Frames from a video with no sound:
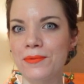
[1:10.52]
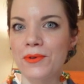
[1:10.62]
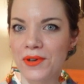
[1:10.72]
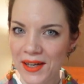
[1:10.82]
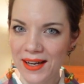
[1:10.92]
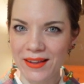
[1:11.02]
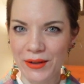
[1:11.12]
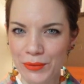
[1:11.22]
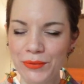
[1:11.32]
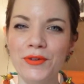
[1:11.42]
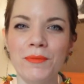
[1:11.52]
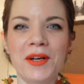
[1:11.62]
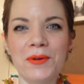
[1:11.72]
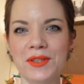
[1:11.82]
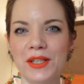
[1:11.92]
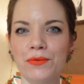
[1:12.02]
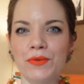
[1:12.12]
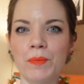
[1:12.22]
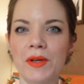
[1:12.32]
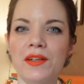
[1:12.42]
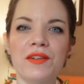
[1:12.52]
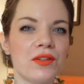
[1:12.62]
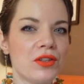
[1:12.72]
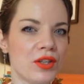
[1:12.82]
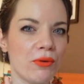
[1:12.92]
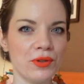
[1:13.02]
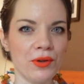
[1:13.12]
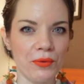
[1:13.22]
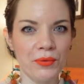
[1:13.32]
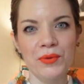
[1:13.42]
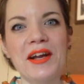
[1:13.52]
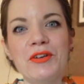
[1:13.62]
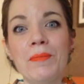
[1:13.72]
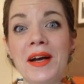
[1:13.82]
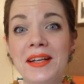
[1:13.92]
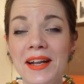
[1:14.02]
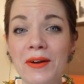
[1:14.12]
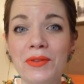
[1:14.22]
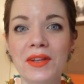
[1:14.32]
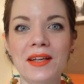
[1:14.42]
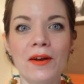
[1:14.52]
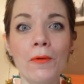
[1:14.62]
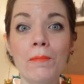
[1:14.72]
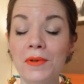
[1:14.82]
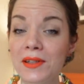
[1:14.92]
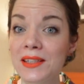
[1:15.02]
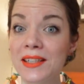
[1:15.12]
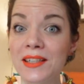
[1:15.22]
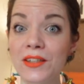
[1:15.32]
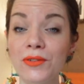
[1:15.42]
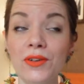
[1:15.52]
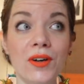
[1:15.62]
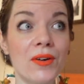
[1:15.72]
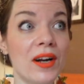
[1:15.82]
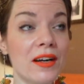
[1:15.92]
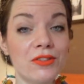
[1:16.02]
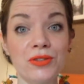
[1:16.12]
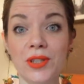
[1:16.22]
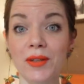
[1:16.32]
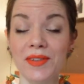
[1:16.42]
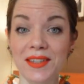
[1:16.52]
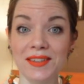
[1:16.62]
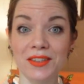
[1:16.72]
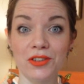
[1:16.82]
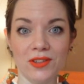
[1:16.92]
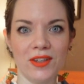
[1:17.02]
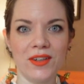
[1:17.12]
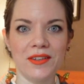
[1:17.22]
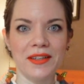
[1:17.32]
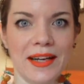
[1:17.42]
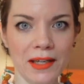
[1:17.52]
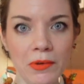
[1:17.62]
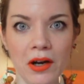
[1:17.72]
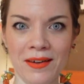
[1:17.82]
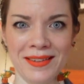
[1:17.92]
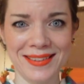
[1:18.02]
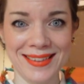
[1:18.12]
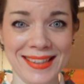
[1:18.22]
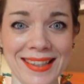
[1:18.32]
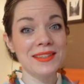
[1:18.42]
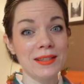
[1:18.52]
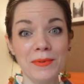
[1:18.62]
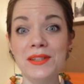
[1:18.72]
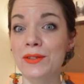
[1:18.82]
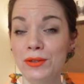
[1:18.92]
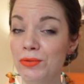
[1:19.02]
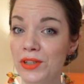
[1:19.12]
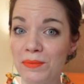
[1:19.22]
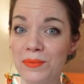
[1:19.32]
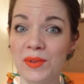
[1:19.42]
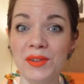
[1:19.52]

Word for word: or hello from my hotel room in Kyoto. And you might now think, oh, Billy, you are actually traveling such a lot. I'm not. It's a business trip,